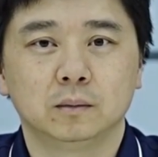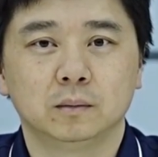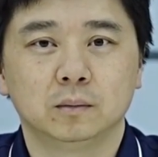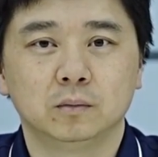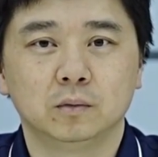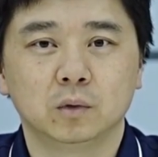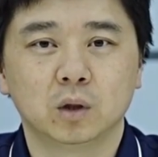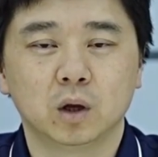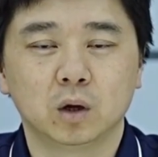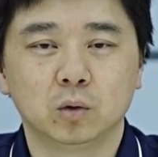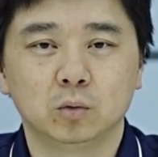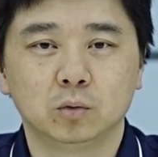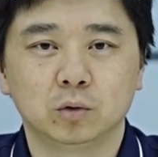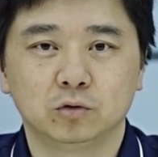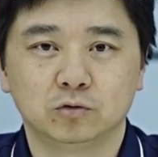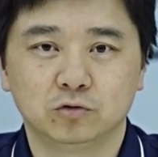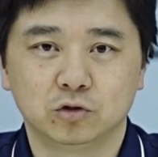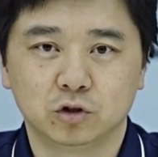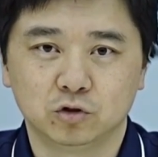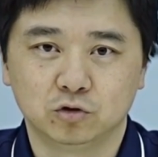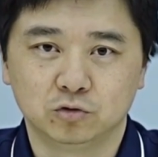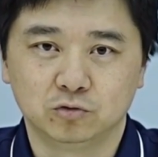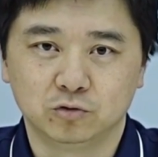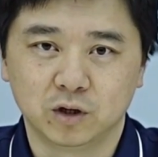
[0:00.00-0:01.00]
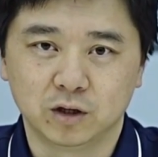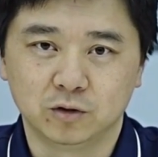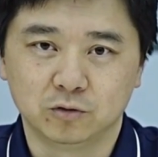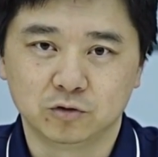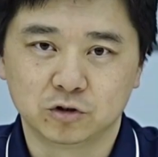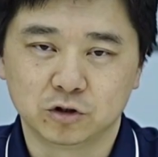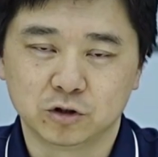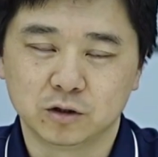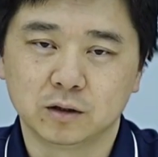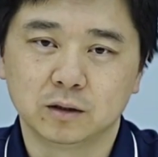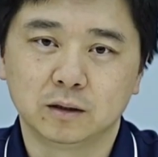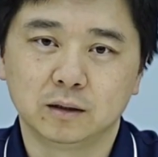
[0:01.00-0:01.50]
For open field
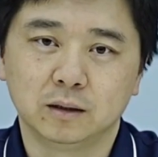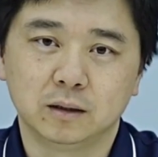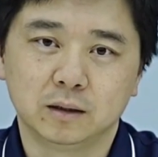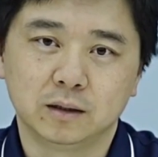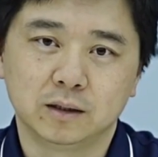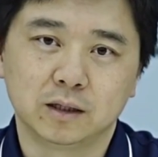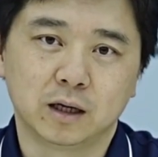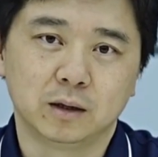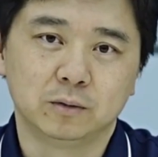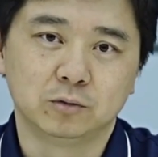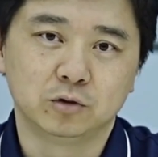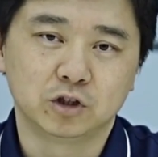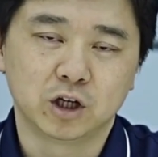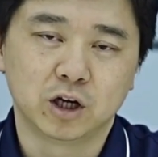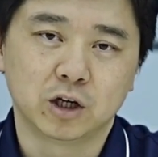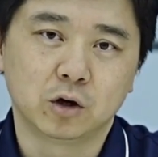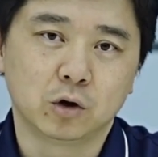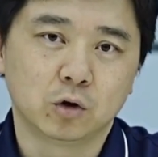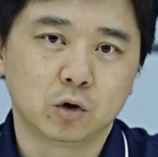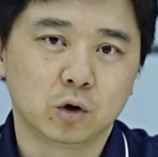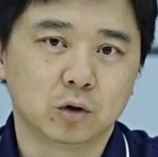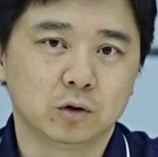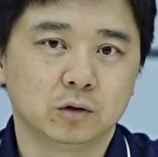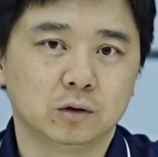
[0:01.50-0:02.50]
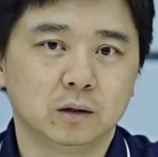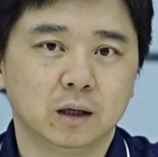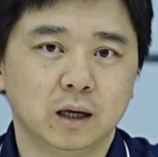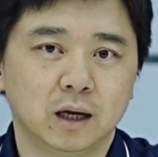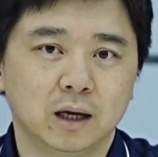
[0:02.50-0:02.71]
frames, keep shade cloth